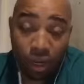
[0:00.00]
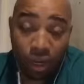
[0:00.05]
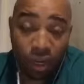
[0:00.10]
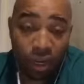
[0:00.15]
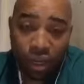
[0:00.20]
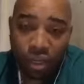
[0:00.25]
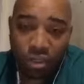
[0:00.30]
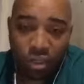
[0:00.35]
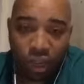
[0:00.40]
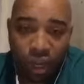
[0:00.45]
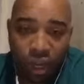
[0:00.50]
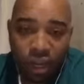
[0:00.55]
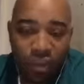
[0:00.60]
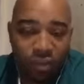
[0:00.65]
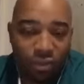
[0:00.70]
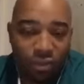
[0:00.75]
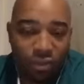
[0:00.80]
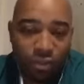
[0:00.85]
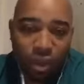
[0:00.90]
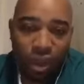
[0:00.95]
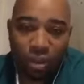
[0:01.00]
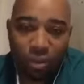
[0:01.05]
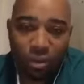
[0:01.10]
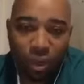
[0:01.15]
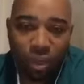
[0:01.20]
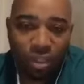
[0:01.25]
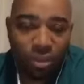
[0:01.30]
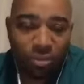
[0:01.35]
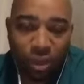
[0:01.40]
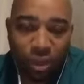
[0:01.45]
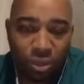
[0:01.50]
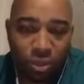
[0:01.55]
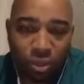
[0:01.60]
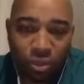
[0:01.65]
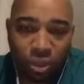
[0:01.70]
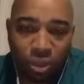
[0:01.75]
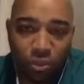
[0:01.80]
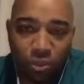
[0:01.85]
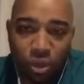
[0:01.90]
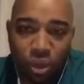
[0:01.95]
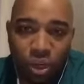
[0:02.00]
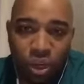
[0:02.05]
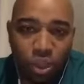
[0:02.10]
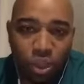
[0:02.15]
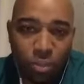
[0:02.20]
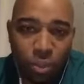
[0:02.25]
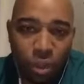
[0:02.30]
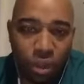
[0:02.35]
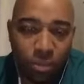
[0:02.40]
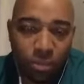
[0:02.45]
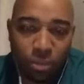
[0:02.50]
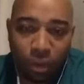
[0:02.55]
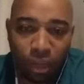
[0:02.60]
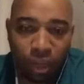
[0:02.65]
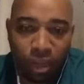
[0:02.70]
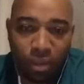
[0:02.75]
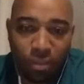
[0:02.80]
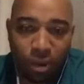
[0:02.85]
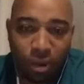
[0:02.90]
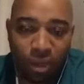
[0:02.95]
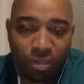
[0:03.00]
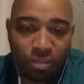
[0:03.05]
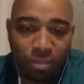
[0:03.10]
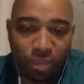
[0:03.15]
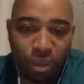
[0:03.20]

So even like Luigi, I'm like, dude, I was like, what could you be complaining about this man?